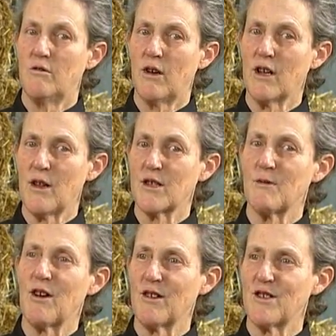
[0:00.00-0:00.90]
One of the things
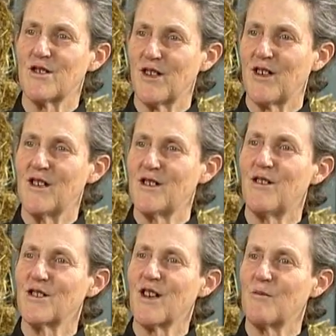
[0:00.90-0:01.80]
about autistic kids, you
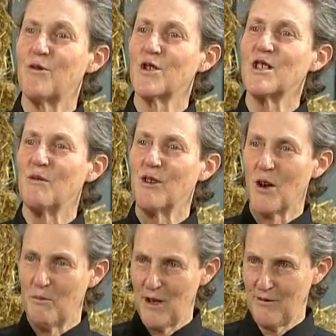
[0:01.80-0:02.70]
always got to push them a
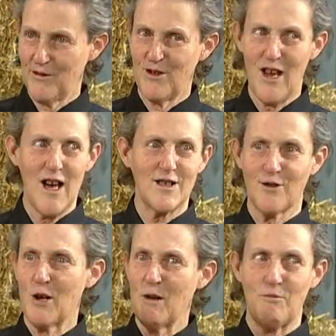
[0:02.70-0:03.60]
little bit, just a
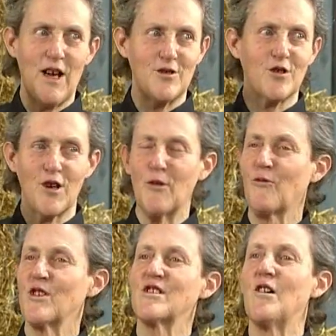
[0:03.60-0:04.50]
little bit past the
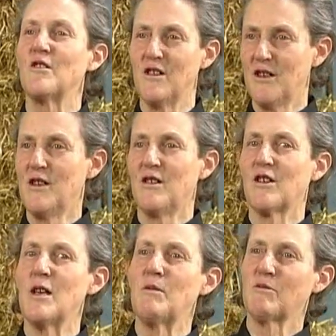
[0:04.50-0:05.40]
comfort zone to
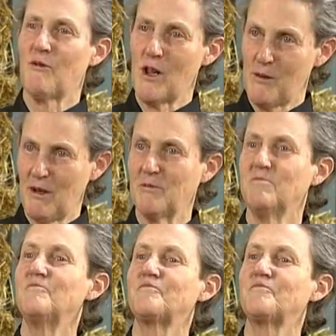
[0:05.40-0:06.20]
keep them developing.